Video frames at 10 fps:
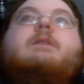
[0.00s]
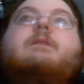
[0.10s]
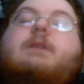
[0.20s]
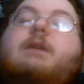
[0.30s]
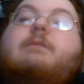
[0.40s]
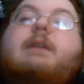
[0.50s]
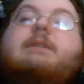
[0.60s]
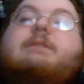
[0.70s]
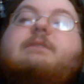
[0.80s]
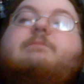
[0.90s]
You know, I would like to
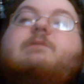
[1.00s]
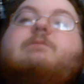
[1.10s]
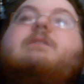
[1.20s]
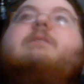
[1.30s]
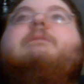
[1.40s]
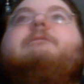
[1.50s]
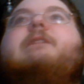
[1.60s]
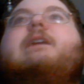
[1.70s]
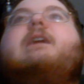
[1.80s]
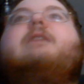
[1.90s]
see him win it one day, but for
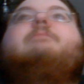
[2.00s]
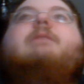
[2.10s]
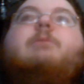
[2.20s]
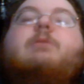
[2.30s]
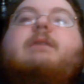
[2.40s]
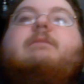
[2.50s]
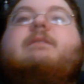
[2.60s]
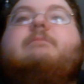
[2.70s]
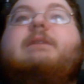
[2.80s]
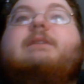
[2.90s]
now, I'm okay with him
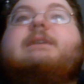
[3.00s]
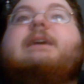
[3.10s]
being tag team